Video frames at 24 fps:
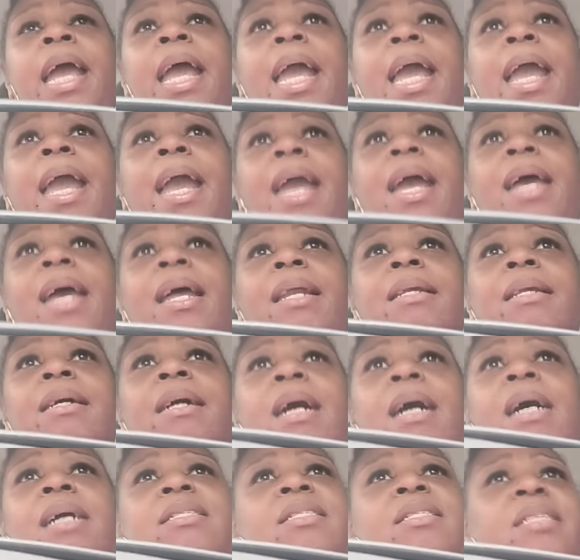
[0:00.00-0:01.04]
and
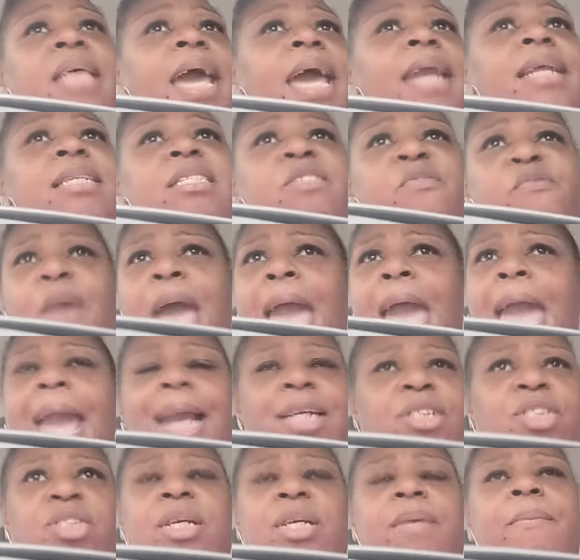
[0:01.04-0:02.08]

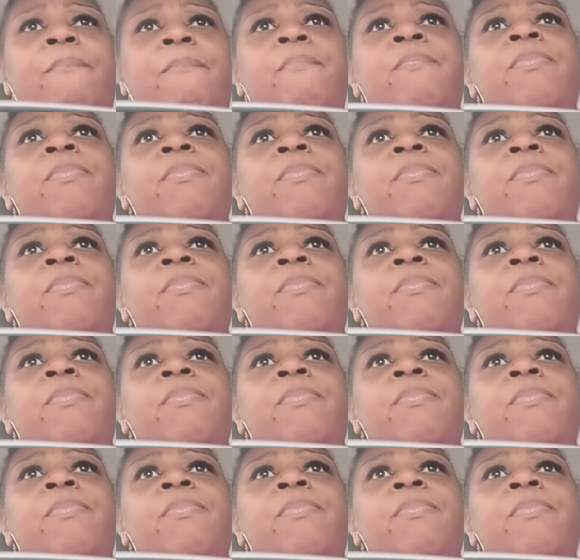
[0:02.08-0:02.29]
satisfaction.